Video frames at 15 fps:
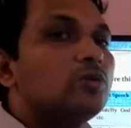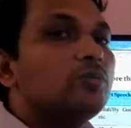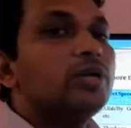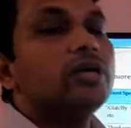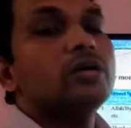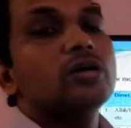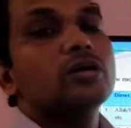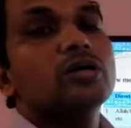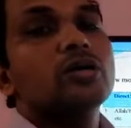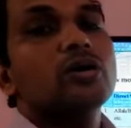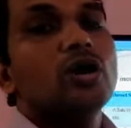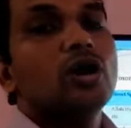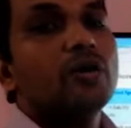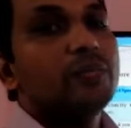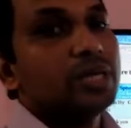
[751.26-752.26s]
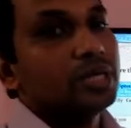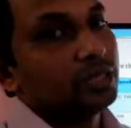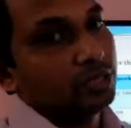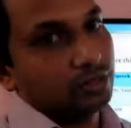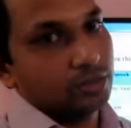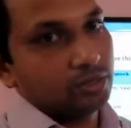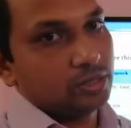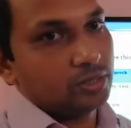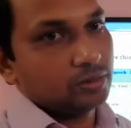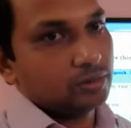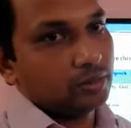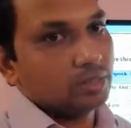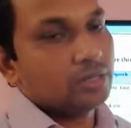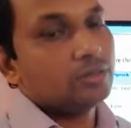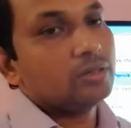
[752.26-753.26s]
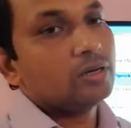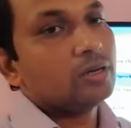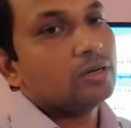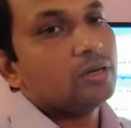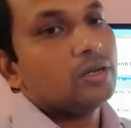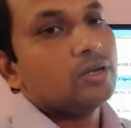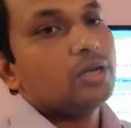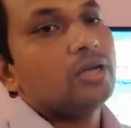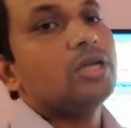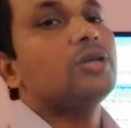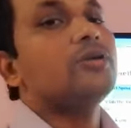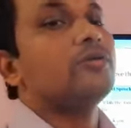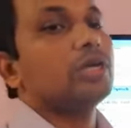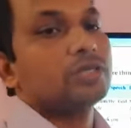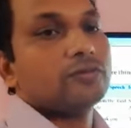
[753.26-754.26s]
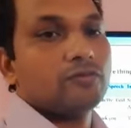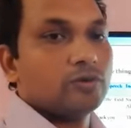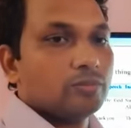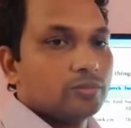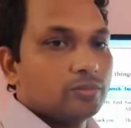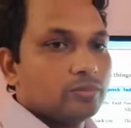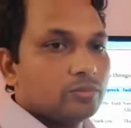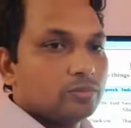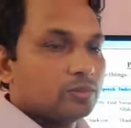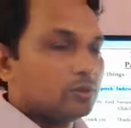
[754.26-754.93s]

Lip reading: will be omitted in the indirect form.